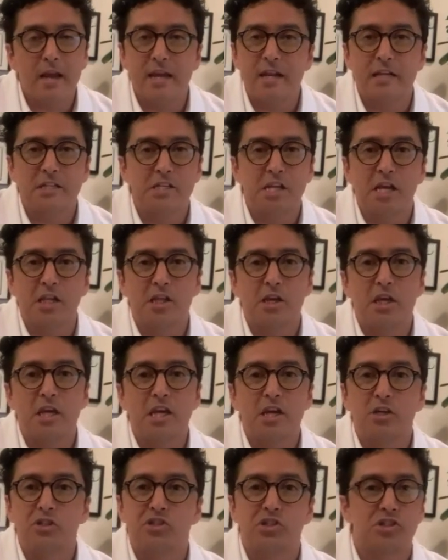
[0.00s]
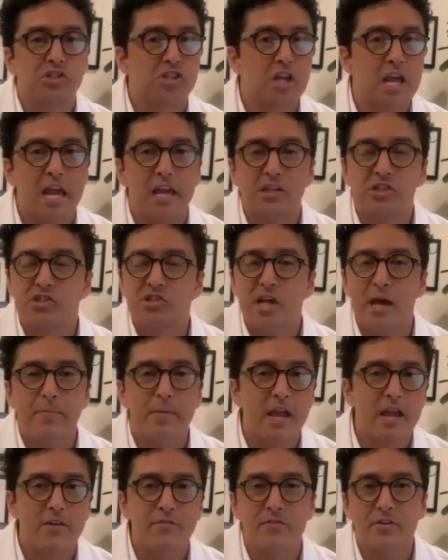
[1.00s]
not going to tell you here just
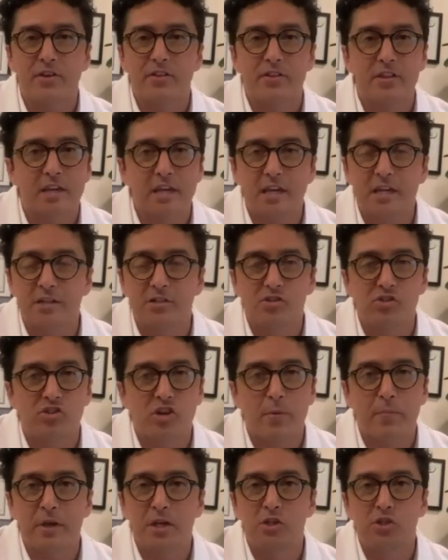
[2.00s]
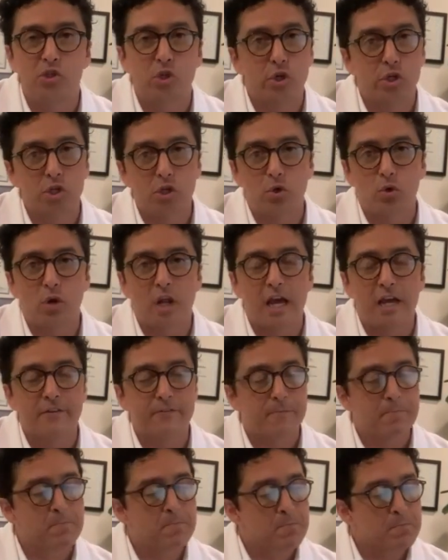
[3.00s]
stop everything and stop enjoying your
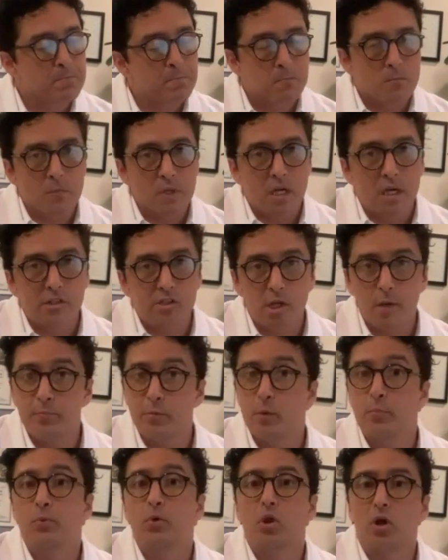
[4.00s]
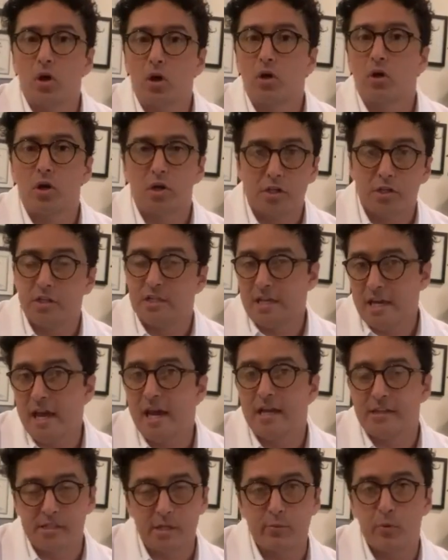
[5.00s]
life. Some people
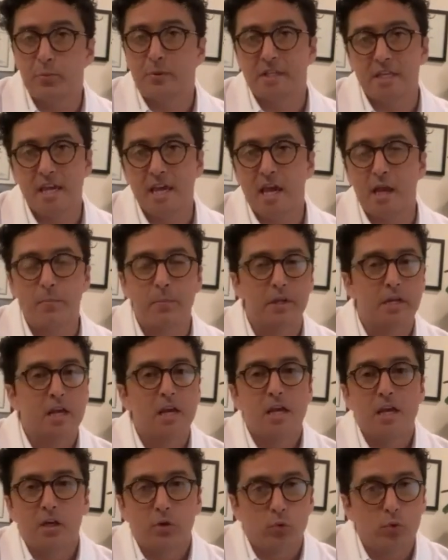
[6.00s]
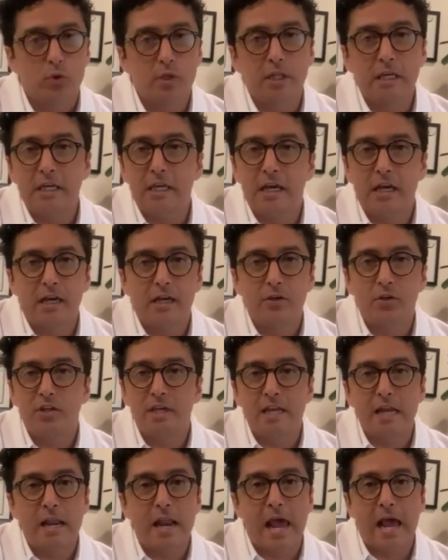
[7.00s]
can, some people can't, but really you
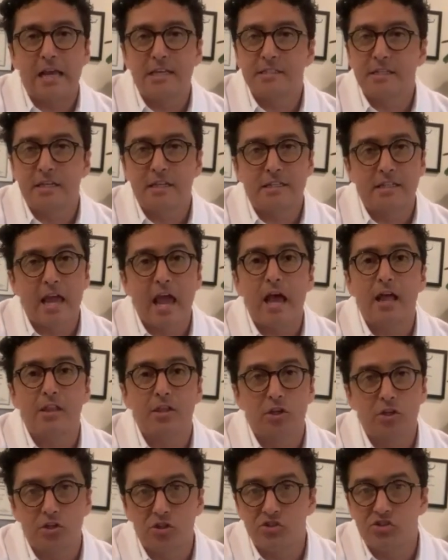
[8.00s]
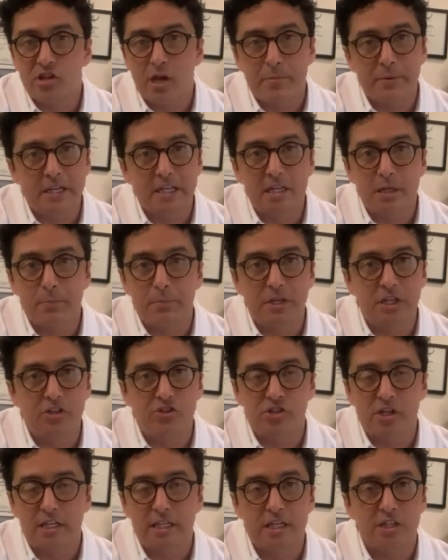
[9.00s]
cannot ask an Italian to stop eating
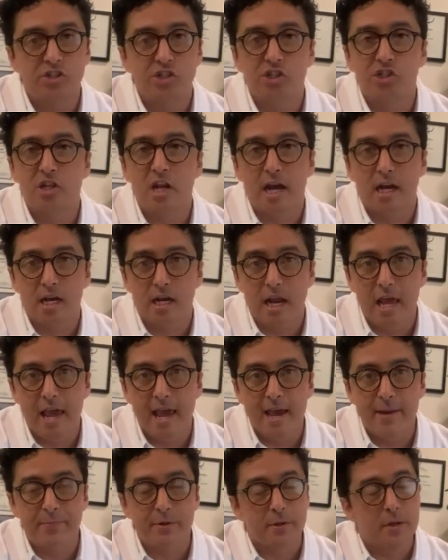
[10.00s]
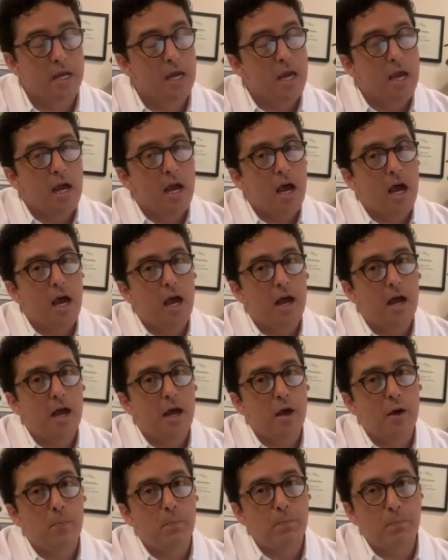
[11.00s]
pizza. That's just not going to happen.
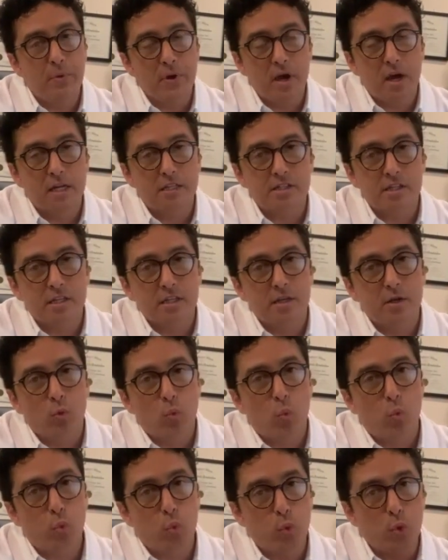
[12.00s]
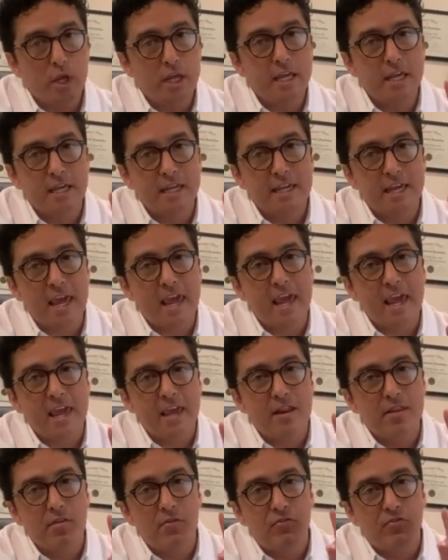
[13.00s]
But we
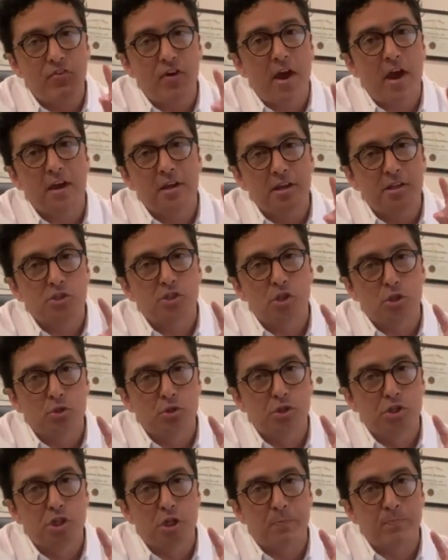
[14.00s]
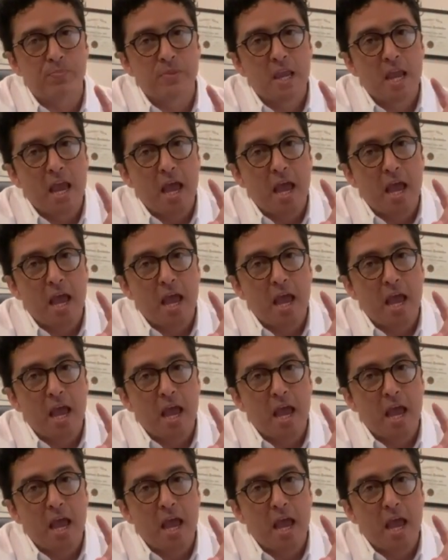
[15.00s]
can find a solution.